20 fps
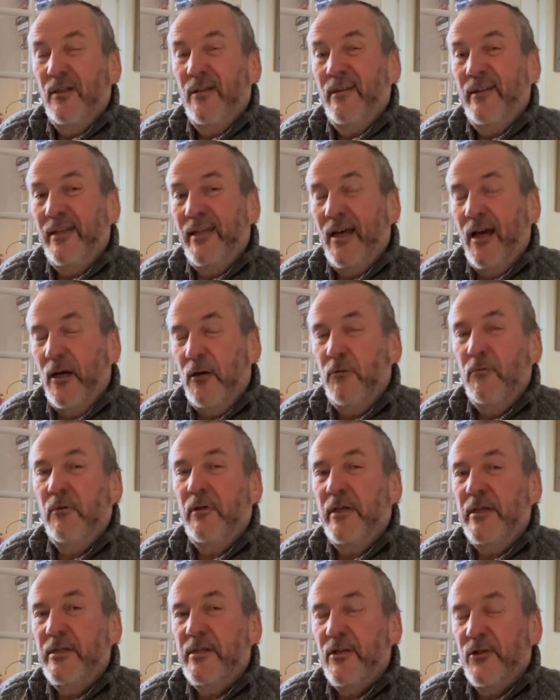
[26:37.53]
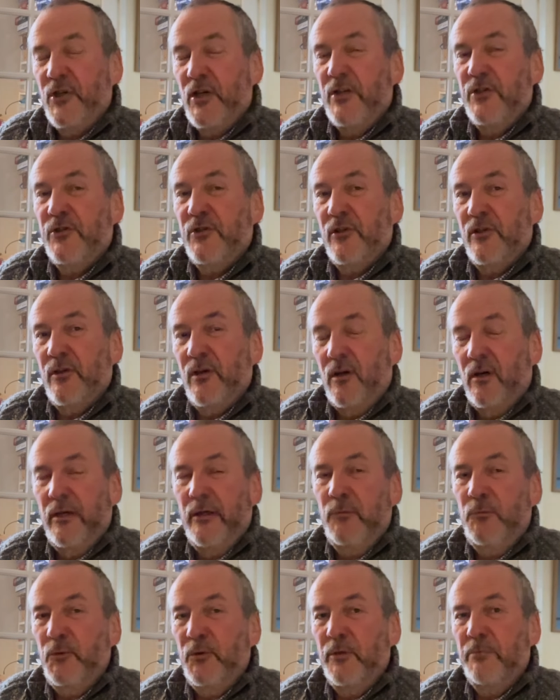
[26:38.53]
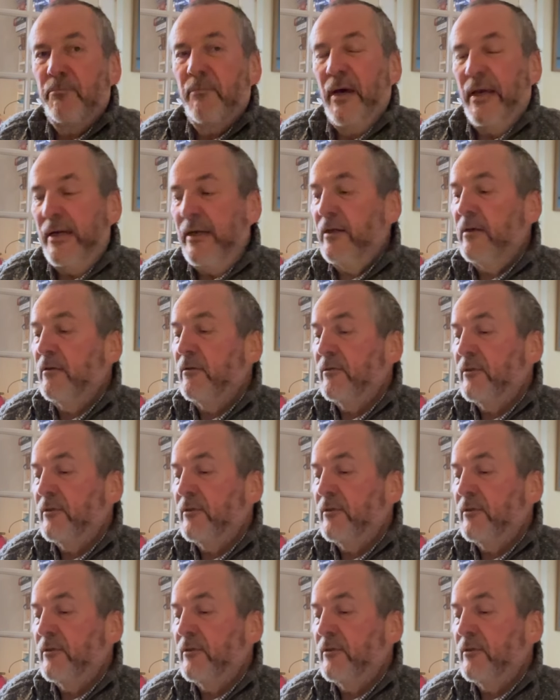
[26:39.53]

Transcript: the only suggestion I would make